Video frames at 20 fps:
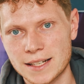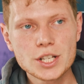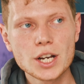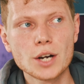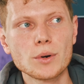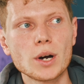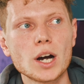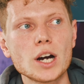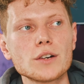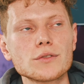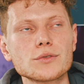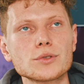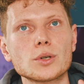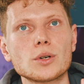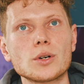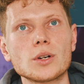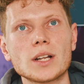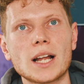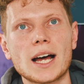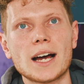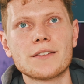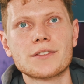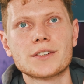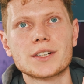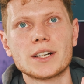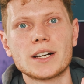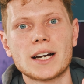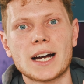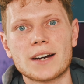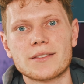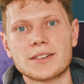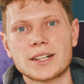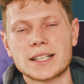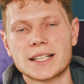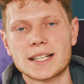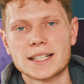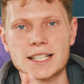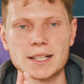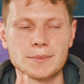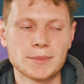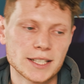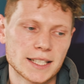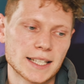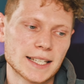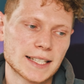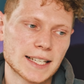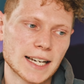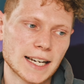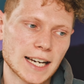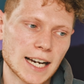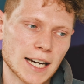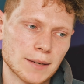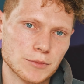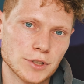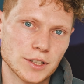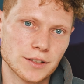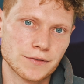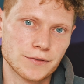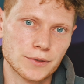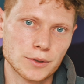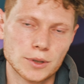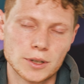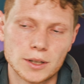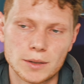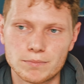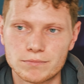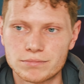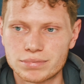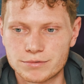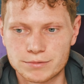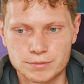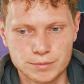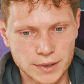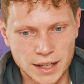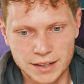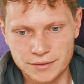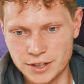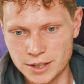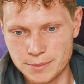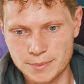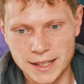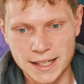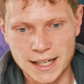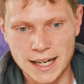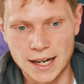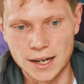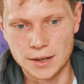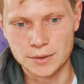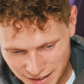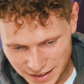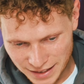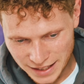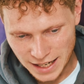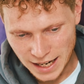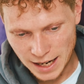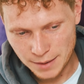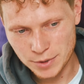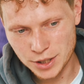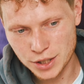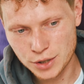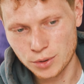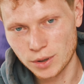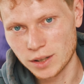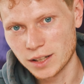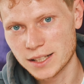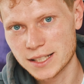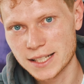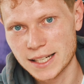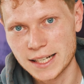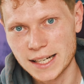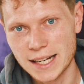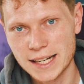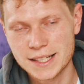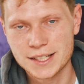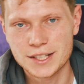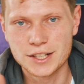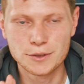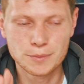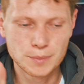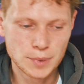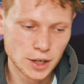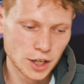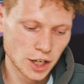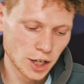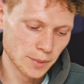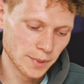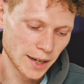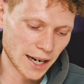So overall, after having the Cinema 6K camera for whatever it's been now, the image quality is superb.